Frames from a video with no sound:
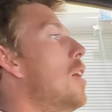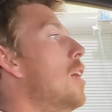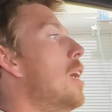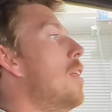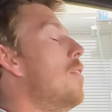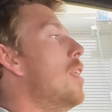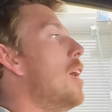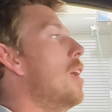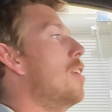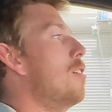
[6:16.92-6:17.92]
And
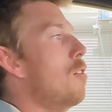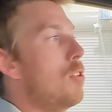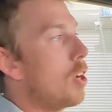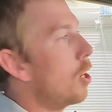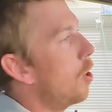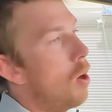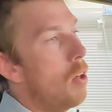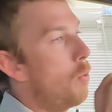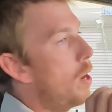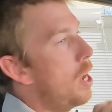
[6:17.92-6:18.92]
then, you know, you can go
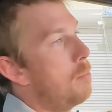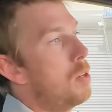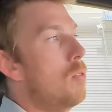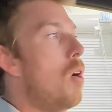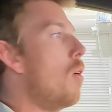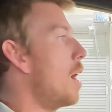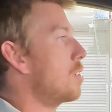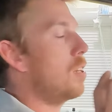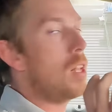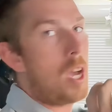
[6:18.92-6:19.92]
all the way up to, it
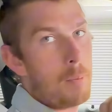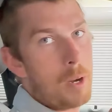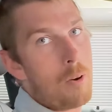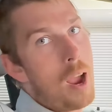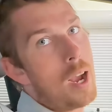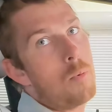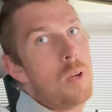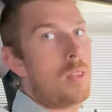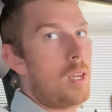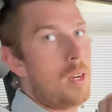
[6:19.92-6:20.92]
has an alignment rack
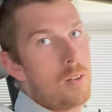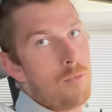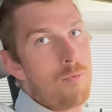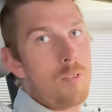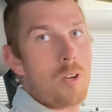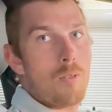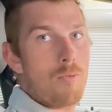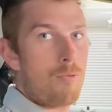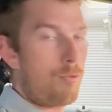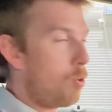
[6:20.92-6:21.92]
with it, and, you know,
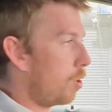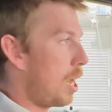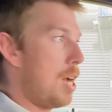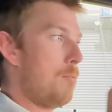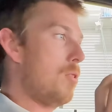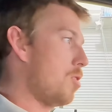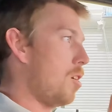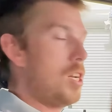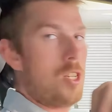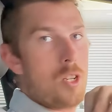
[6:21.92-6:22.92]
4 cameras
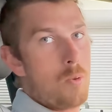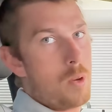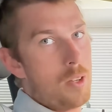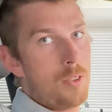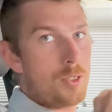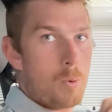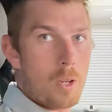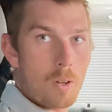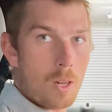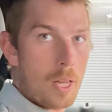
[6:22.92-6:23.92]
on each of the wheels and
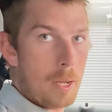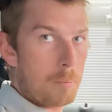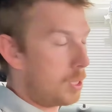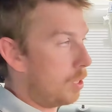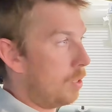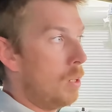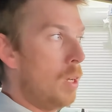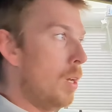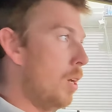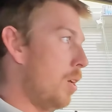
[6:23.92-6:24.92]
wheel clamps, and
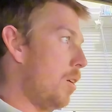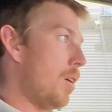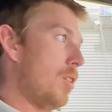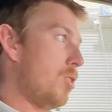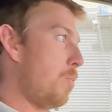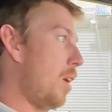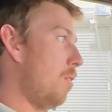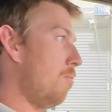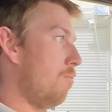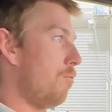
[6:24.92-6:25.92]
you can
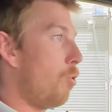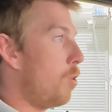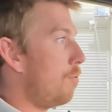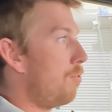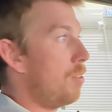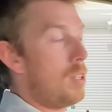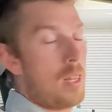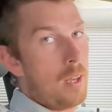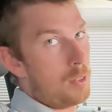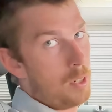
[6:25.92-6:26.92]
spend
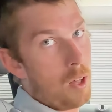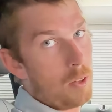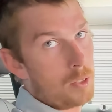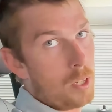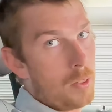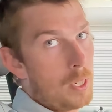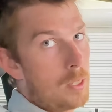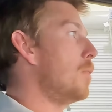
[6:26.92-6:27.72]
$40,000-$50,000 on these.